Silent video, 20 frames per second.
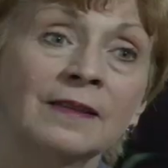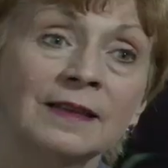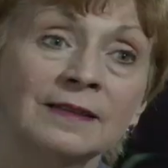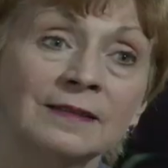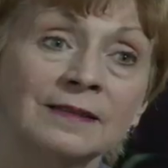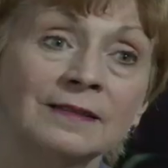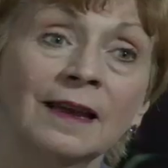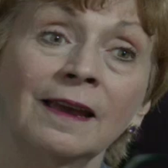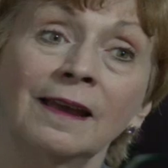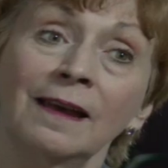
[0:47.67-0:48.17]
then
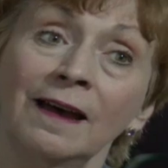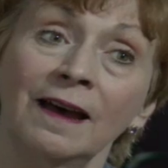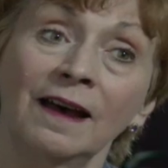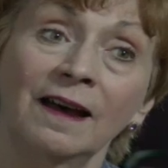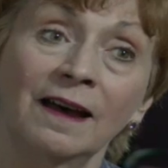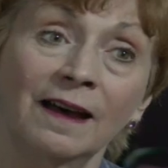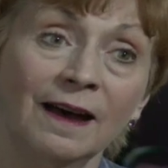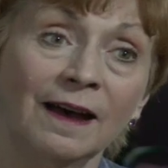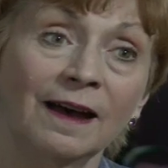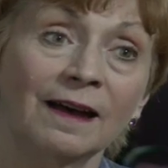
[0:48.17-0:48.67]
say,
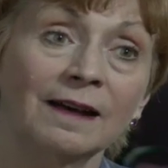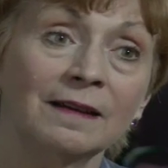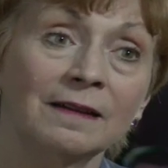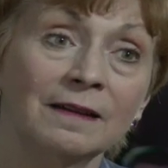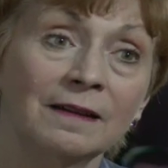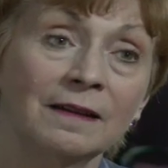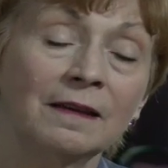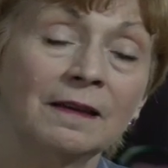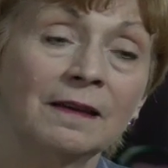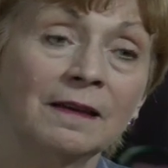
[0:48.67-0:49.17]
aha,
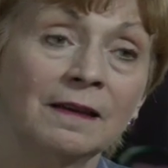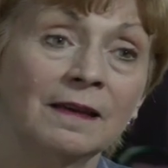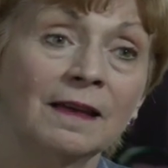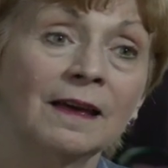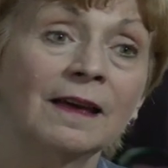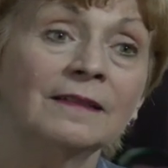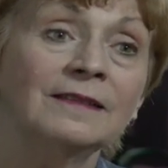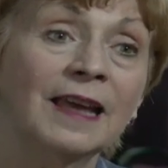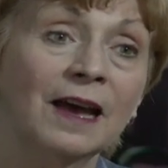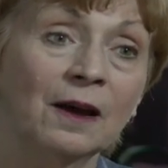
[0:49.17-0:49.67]

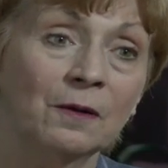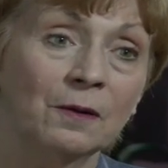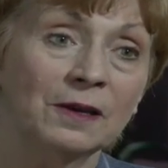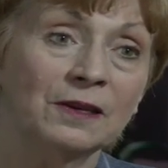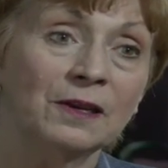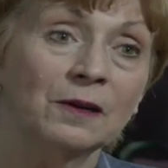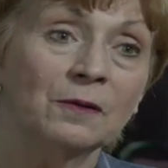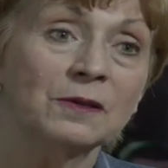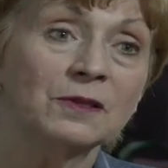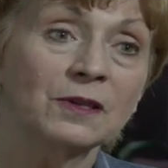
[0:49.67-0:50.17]
now I
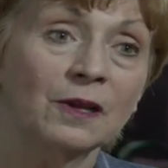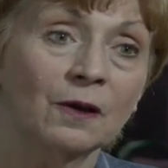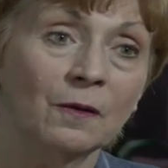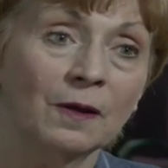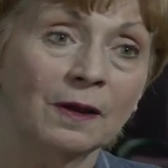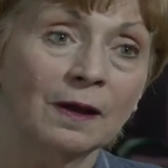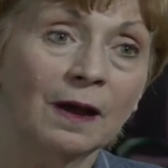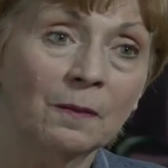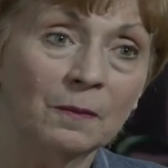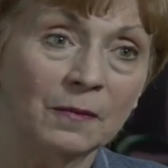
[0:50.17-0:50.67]
know what's
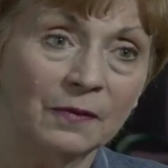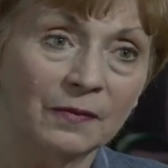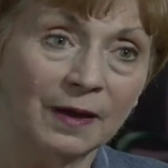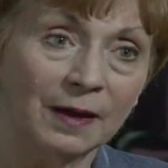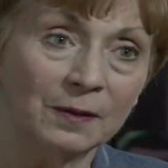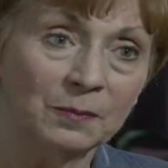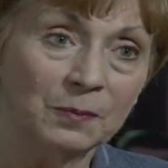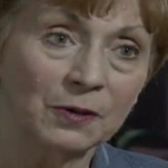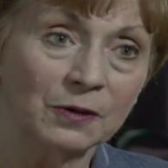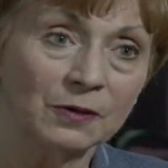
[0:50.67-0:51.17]
going on with
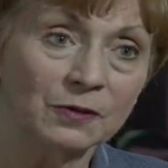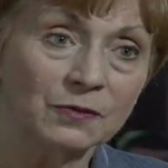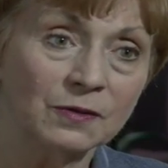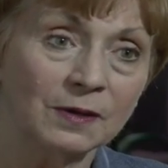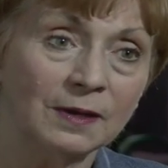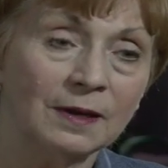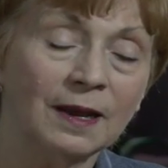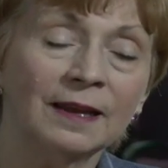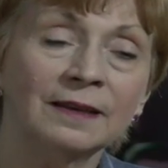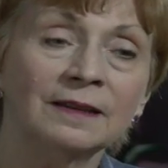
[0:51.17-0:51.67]
that
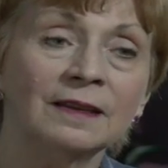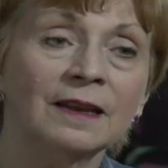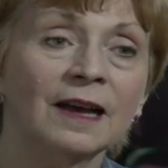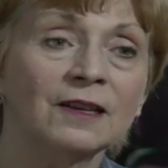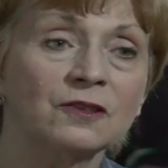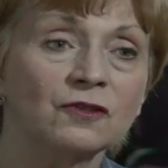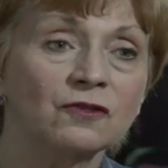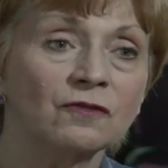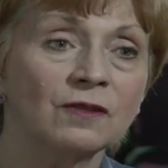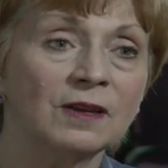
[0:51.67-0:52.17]
person, and
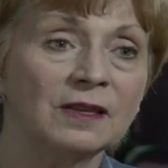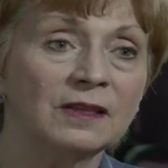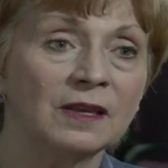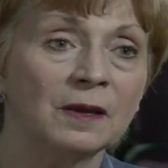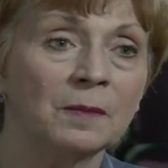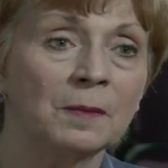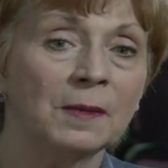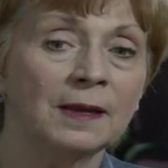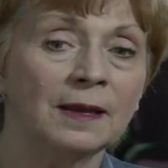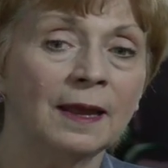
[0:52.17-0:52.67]
not treat
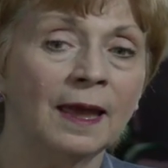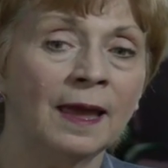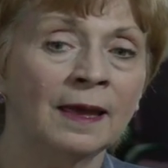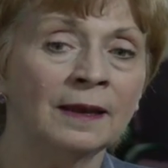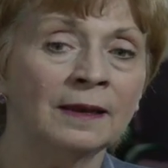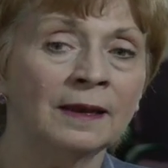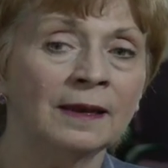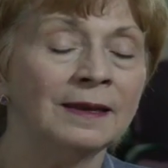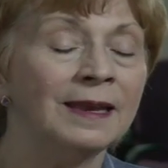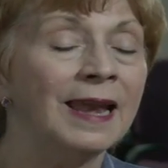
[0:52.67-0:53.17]
them in
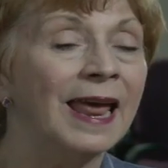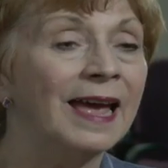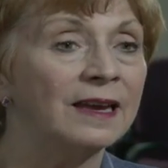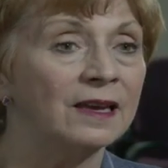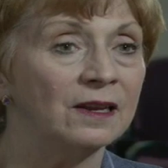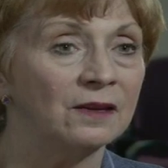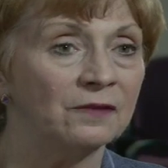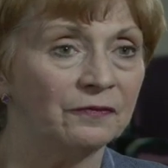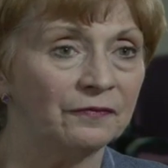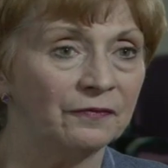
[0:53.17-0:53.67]
any
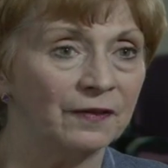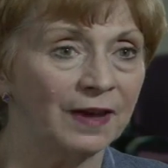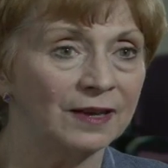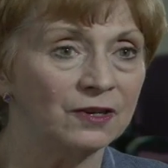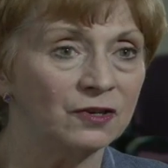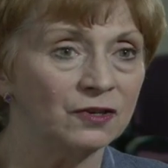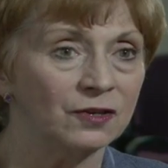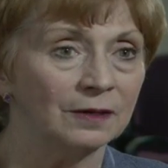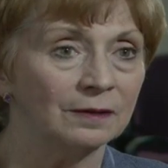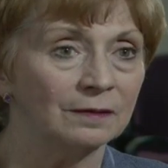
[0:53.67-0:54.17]
negative
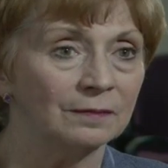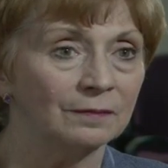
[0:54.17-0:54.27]
fashion.